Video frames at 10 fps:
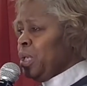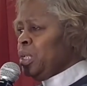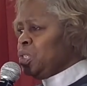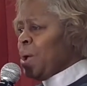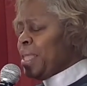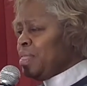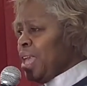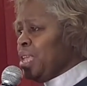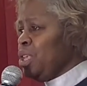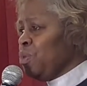So I
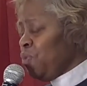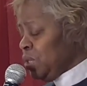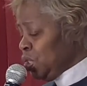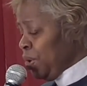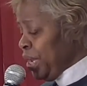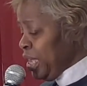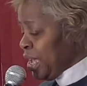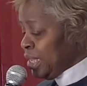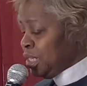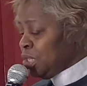thank you for joining
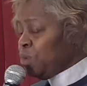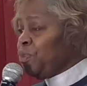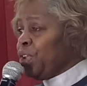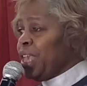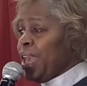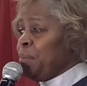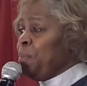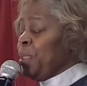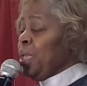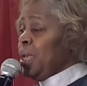us. Don't forget,
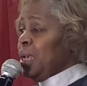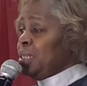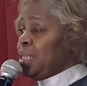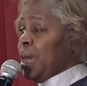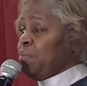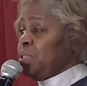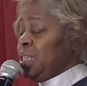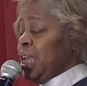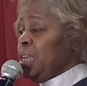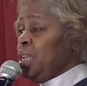as I've
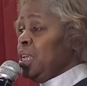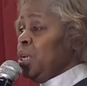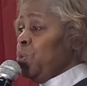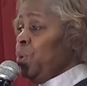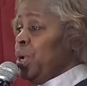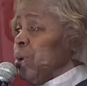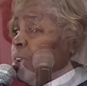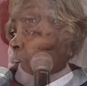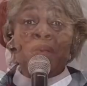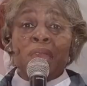said, we are
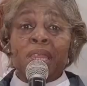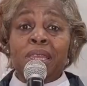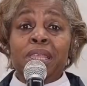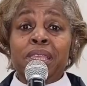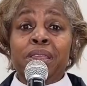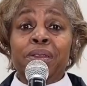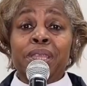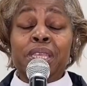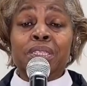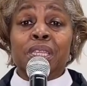located here
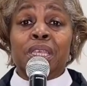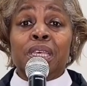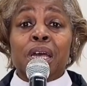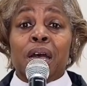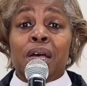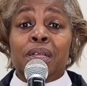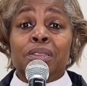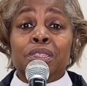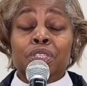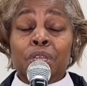in
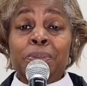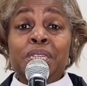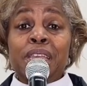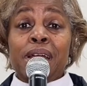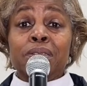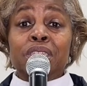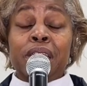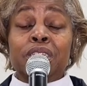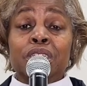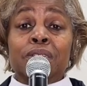the Germantown
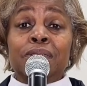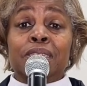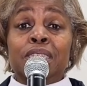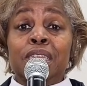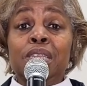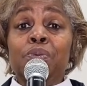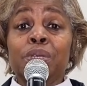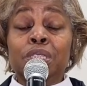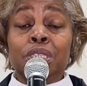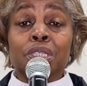section of the city,
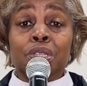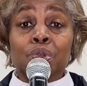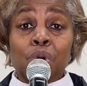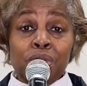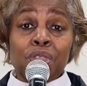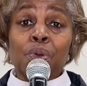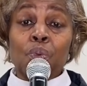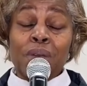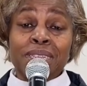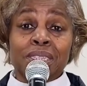which is the
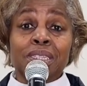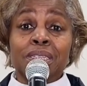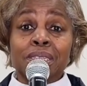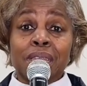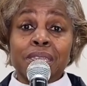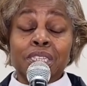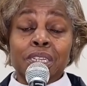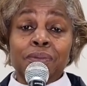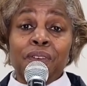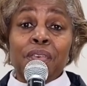northwest section
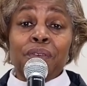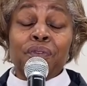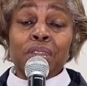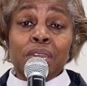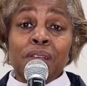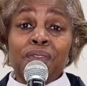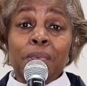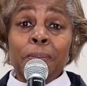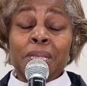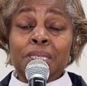of Philadelphia,
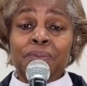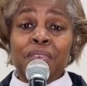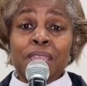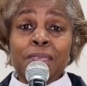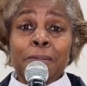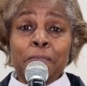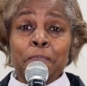Pennsylvania.